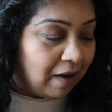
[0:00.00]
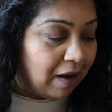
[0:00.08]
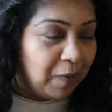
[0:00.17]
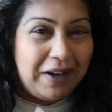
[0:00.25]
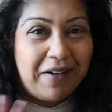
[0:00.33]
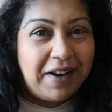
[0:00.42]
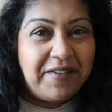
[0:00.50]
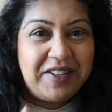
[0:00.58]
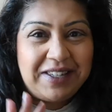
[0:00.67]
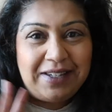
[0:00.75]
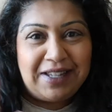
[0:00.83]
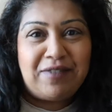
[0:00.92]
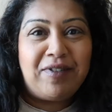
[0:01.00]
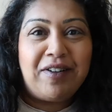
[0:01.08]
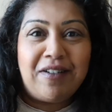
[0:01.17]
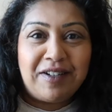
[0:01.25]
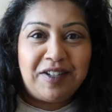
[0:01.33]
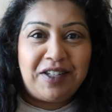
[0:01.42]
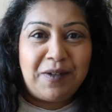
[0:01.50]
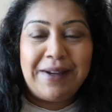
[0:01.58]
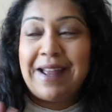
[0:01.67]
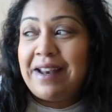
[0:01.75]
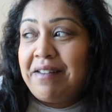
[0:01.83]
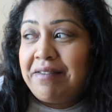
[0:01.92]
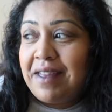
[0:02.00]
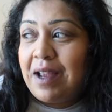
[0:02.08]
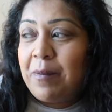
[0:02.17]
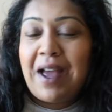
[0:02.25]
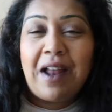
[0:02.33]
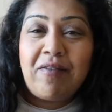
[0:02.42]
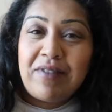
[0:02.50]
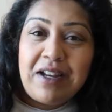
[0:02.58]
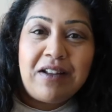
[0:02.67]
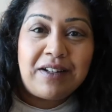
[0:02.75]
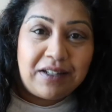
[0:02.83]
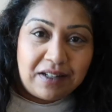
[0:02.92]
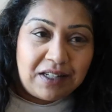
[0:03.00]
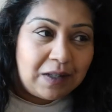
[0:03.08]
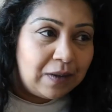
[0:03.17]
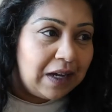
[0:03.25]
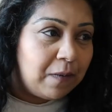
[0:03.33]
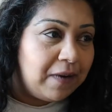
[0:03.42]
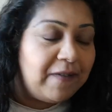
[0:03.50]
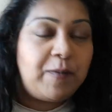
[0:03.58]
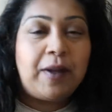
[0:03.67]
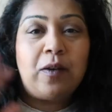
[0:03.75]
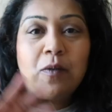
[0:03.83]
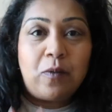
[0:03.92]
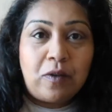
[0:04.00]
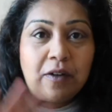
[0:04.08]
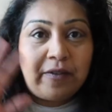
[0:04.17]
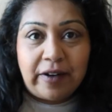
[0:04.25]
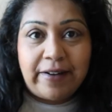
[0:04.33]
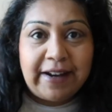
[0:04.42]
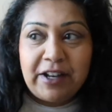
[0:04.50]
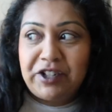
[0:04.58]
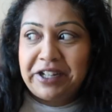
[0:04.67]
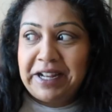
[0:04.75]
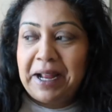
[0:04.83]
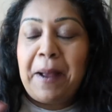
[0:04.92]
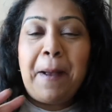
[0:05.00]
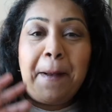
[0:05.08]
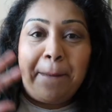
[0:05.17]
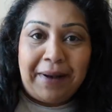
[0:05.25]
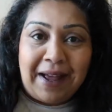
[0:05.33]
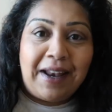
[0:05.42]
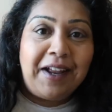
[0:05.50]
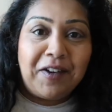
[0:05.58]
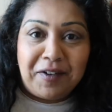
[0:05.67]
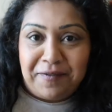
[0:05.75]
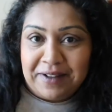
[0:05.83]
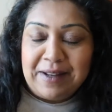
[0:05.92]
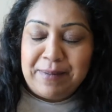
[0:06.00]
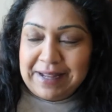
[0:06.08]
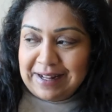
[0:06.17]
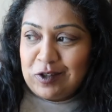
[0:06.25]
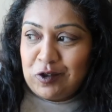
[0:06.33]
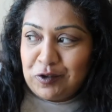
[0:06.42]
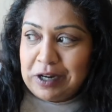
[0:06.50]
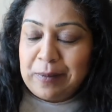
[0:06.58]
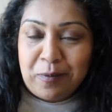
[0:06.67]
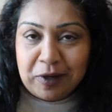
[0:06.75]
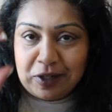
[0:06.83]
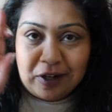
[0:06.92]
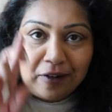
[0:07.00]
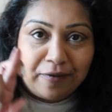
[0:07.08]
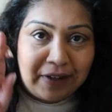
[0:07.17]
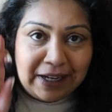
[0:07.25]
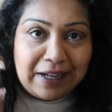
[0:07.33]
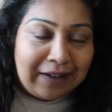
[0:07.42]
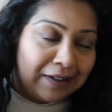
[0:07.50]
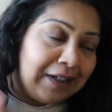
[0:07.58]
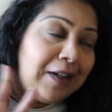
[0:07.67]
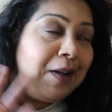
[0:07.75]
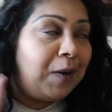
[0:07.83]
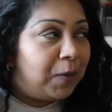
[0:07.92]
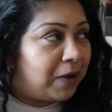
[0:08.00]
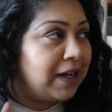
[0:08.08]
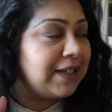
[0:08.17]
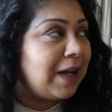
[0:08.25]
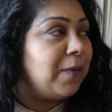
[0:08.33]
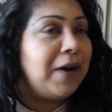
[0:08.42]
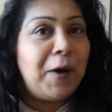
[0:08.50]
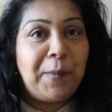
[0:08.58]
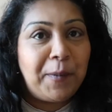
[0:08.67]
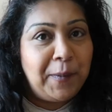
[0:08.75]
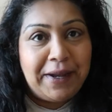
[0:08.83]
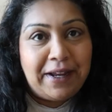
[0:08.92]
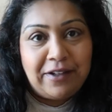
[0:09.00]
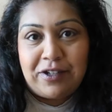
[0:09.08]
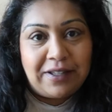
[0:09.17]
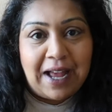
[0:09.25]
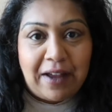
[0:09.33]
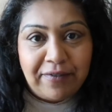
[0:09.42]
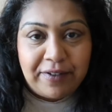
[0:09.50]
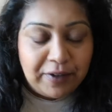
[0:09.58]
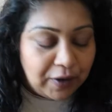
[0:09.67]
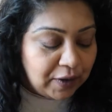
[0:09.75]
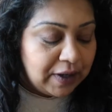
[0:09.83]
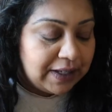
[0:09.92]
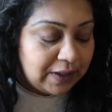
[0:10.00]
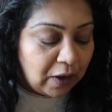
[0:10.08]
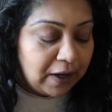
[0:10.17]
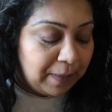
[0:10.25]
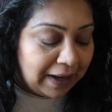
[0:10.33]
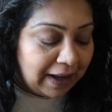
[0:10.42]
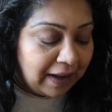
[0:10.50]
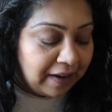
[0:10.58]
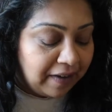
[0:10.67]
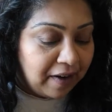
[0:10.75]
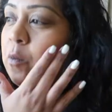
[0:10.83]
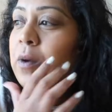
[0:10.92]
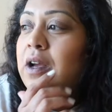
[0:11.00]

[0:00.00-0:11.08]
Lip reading: We'd kind of just disregarded doing anything. We hadn't really looked into it. We've spent all of our energy planning our Philippines trip, which hopefully works out well. But we just haven't got a solid plan.